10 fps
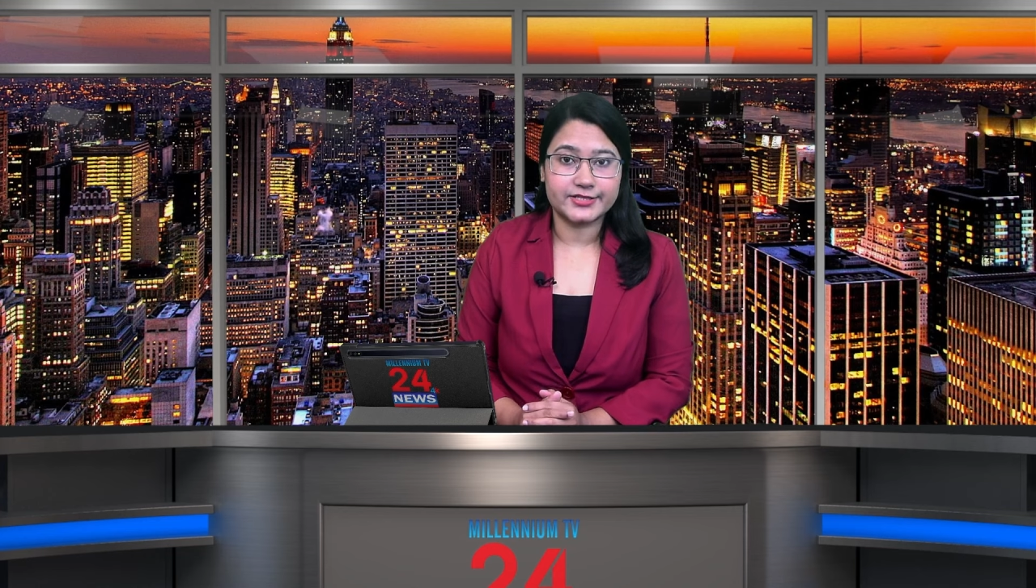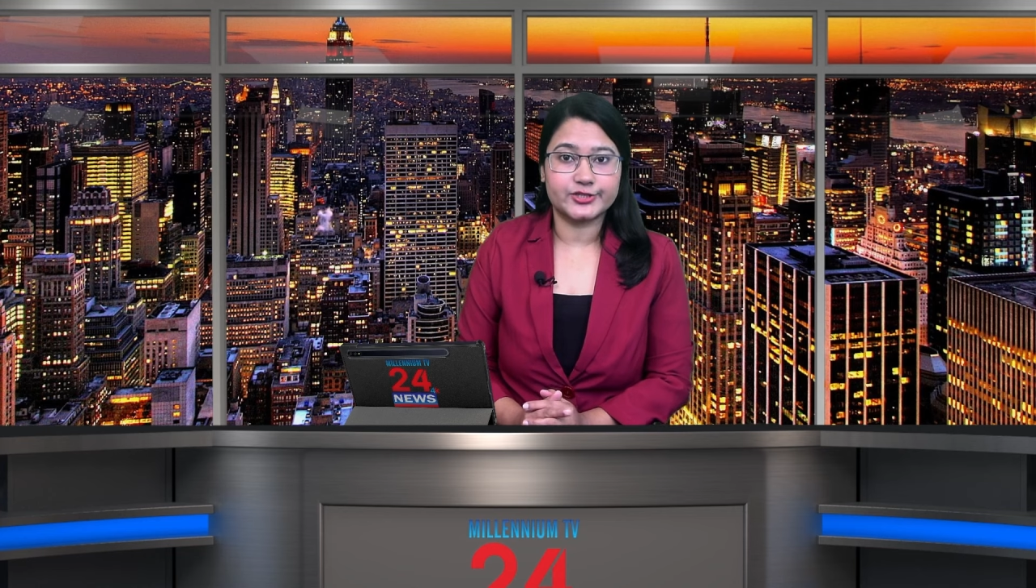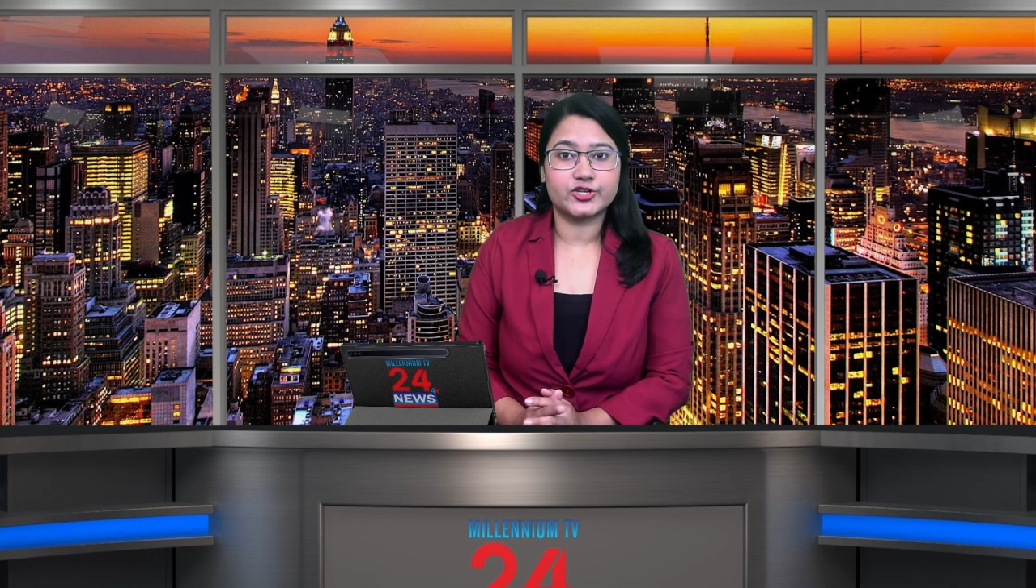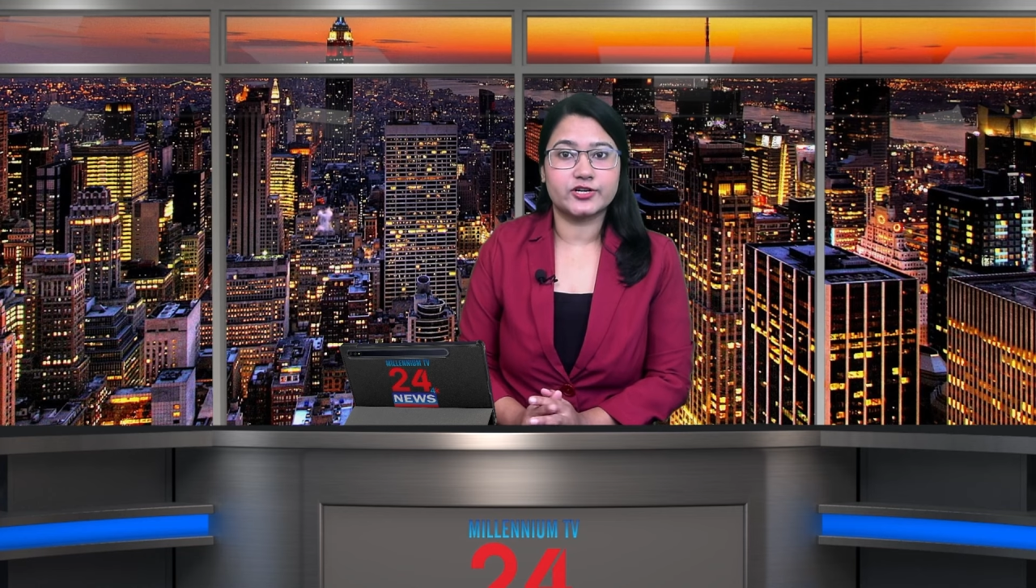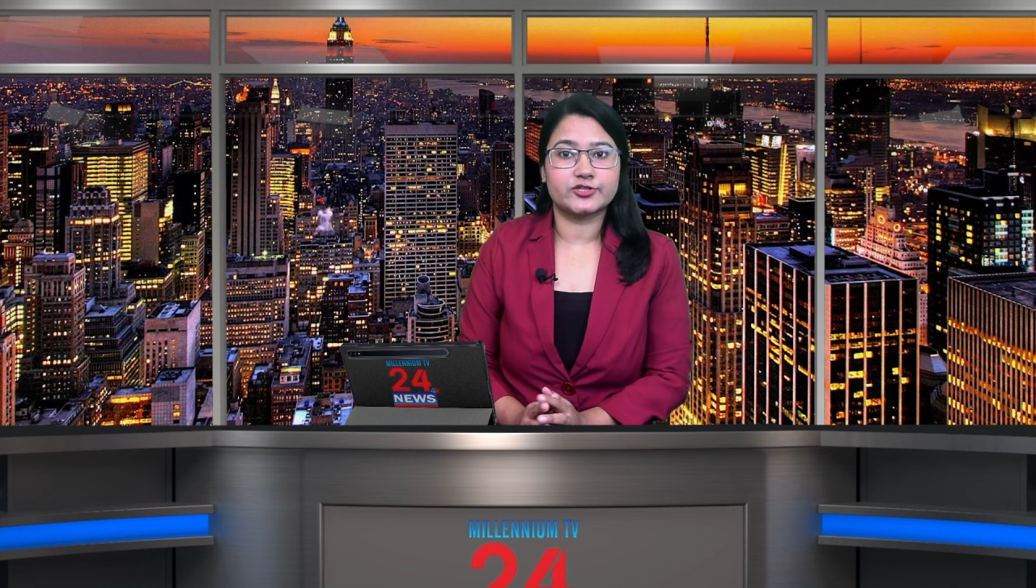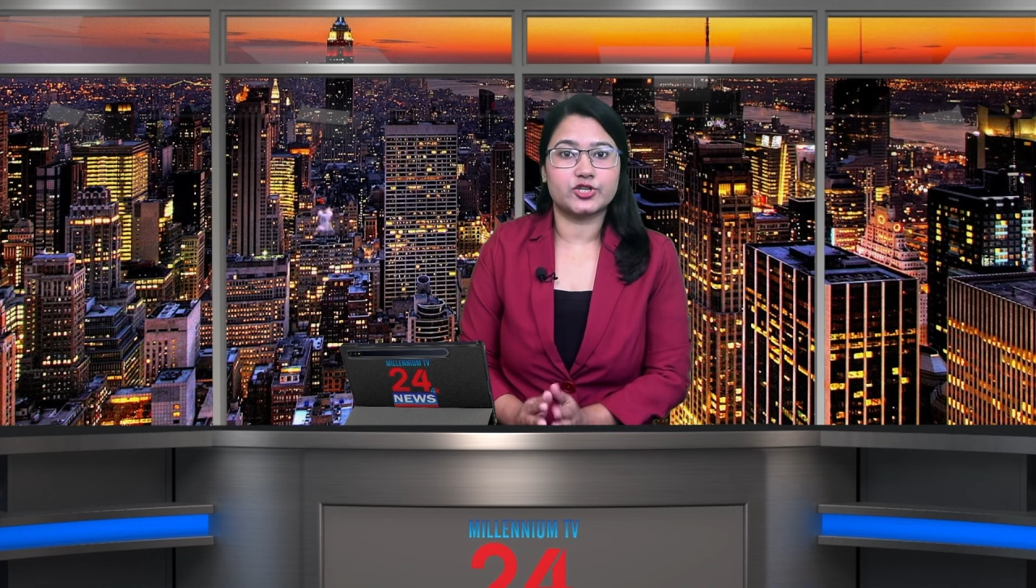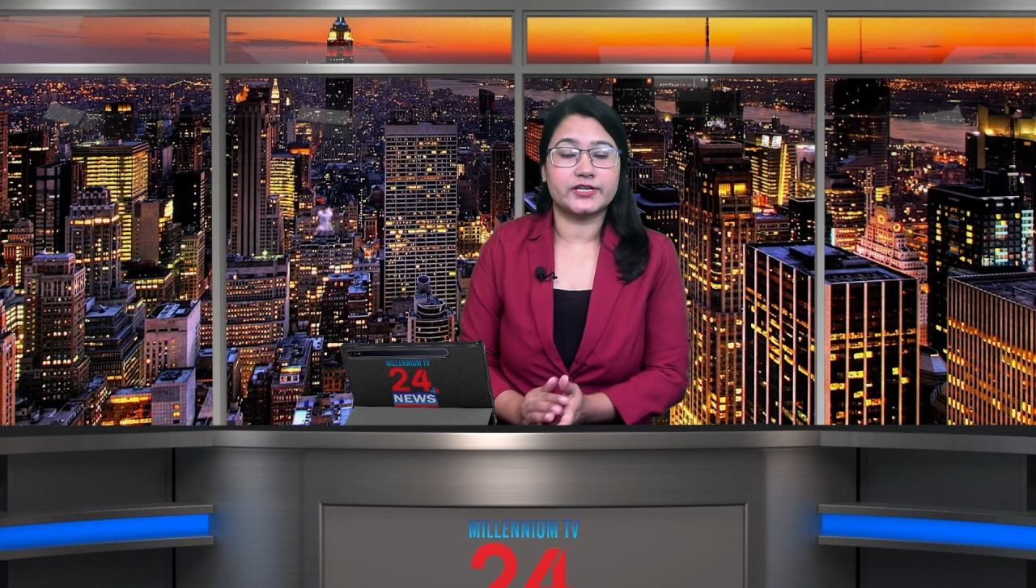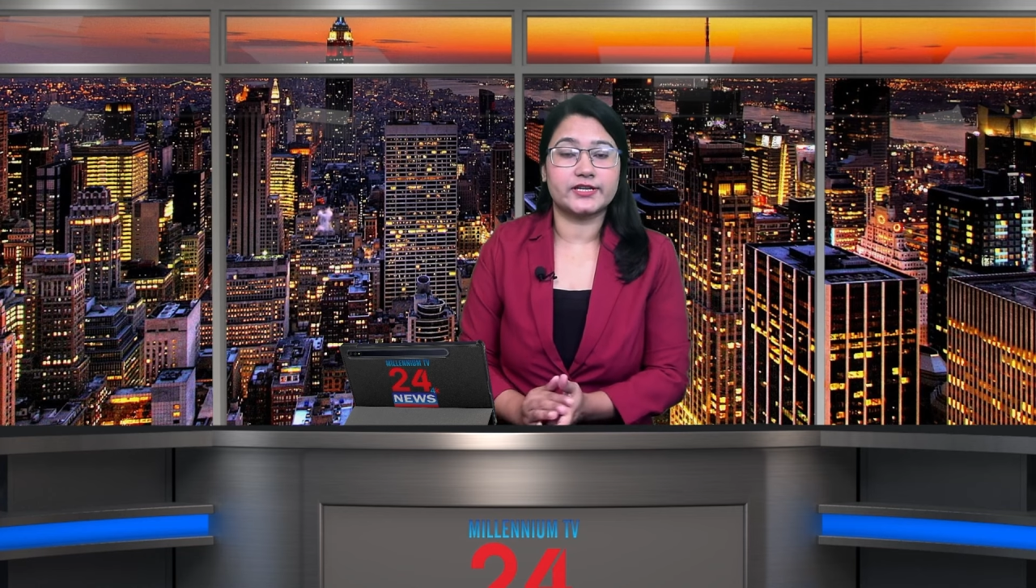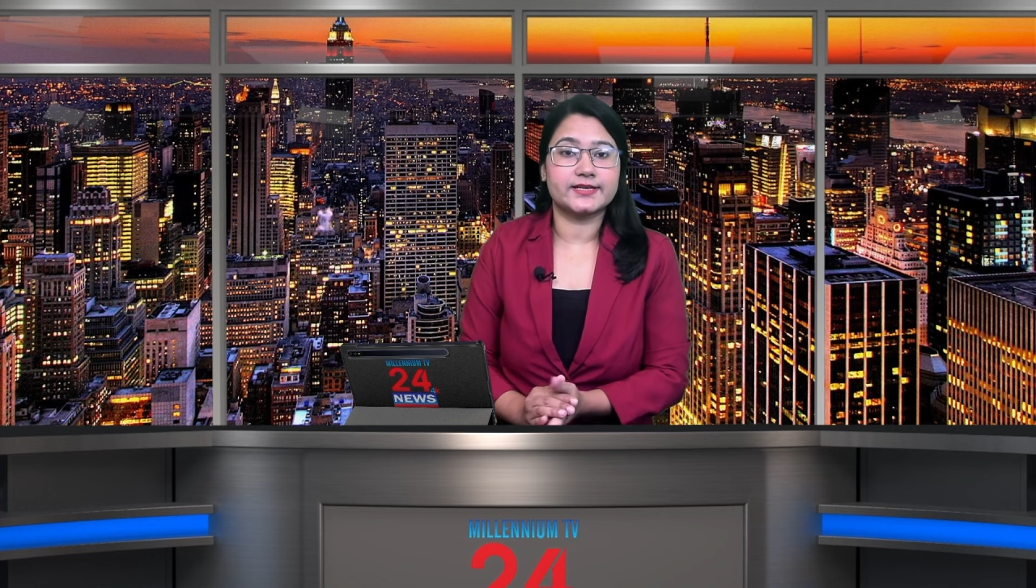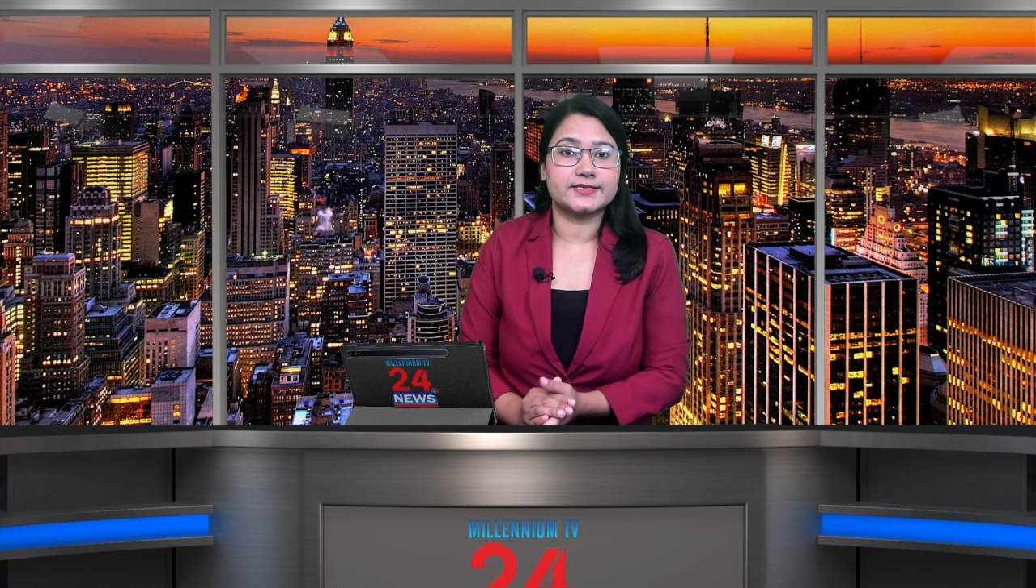the judge
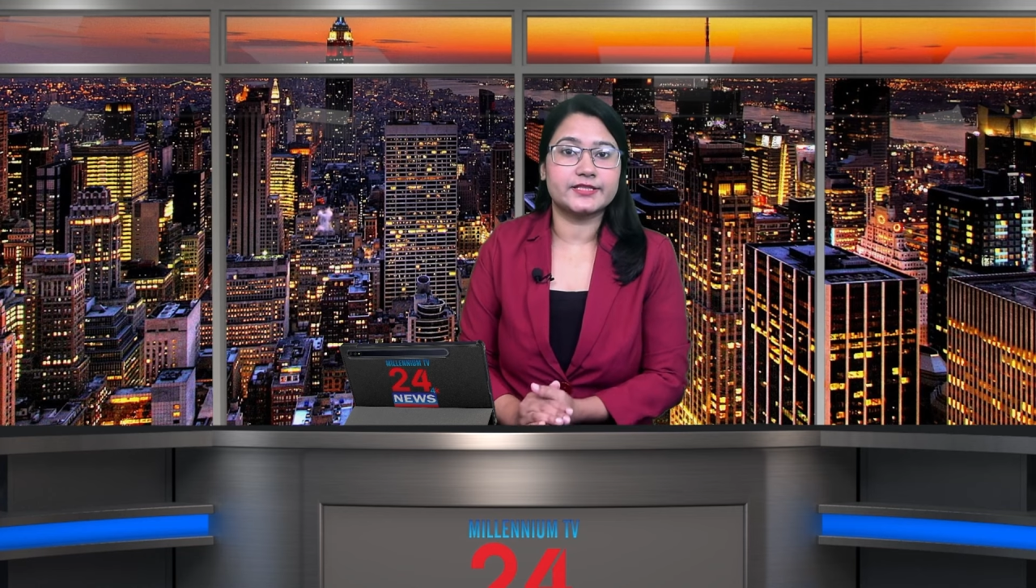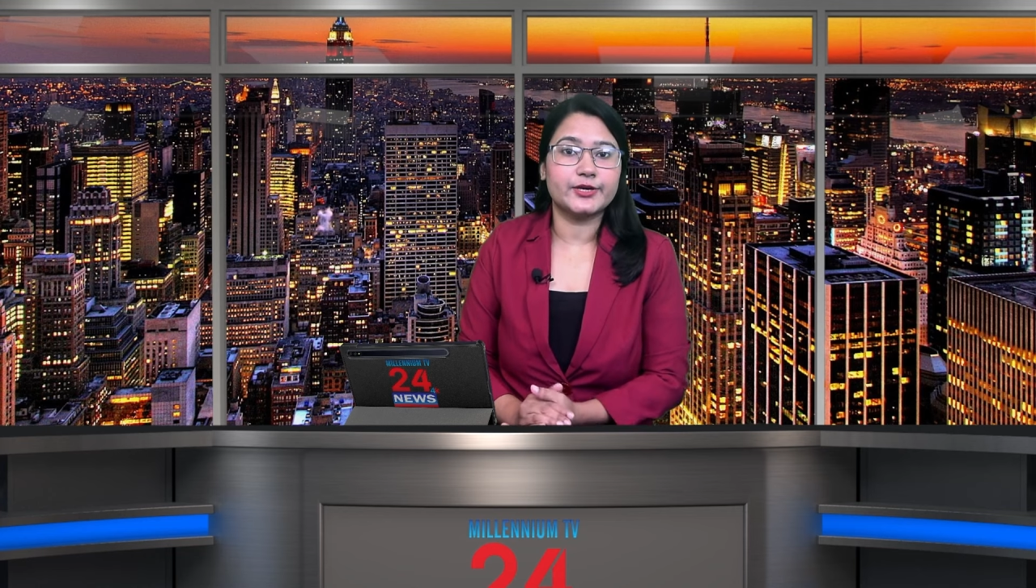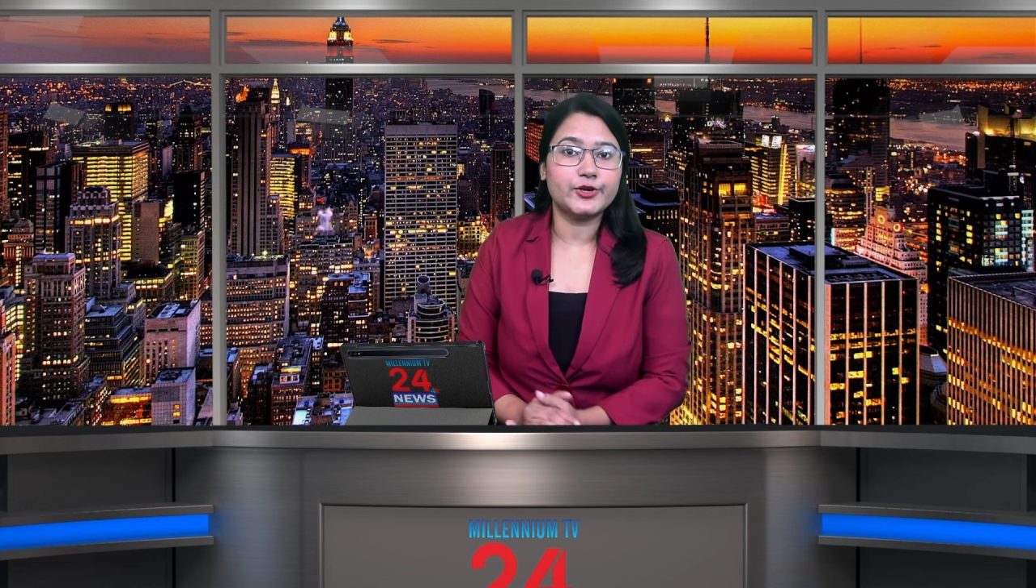in his New